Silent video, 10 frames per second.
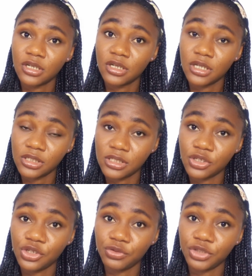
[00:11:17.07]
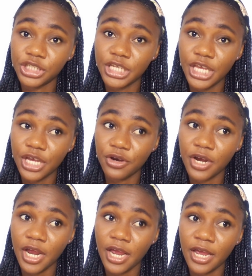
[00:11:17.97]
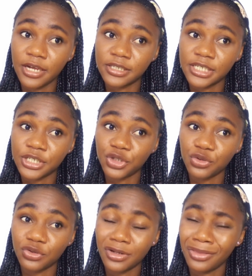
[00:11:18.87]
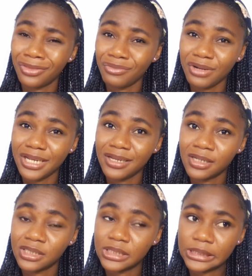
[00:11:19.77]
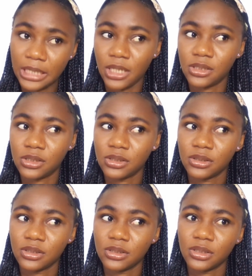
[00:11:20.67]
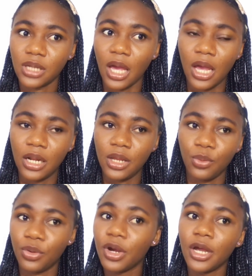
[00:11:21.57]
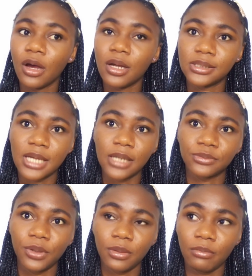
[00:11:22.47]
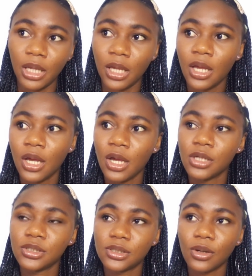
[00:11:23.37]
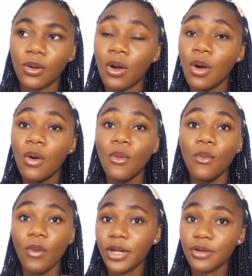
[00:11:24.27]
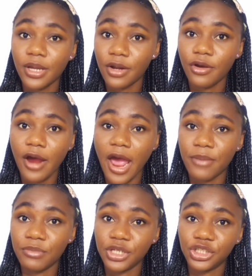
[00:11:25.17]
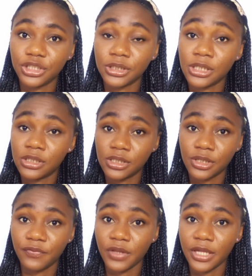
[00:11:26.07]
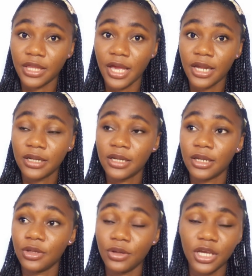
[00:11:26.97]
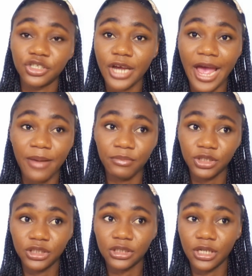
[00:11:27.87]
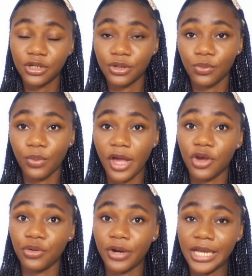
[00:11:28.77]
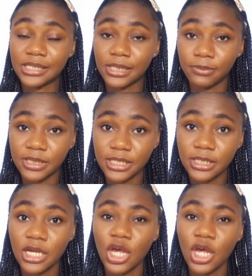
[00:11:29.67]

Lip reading: institution here, and it took 3 days, and they were in contact with me. So when you get your admission and stuff like that, you get your admission letter where you're accepted,